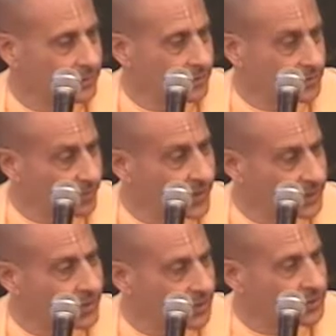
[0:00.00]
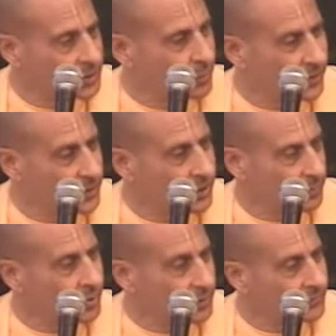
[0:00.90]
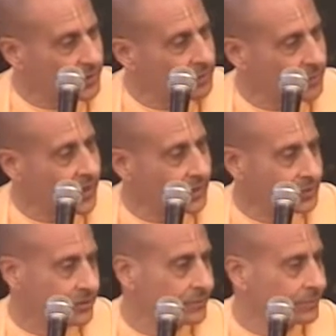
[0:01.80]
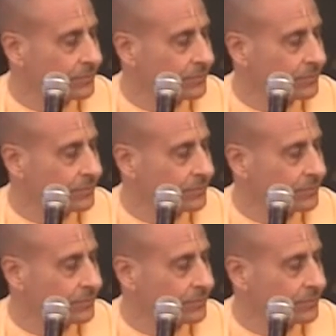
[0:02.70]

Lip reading: is based on this principle of compassion.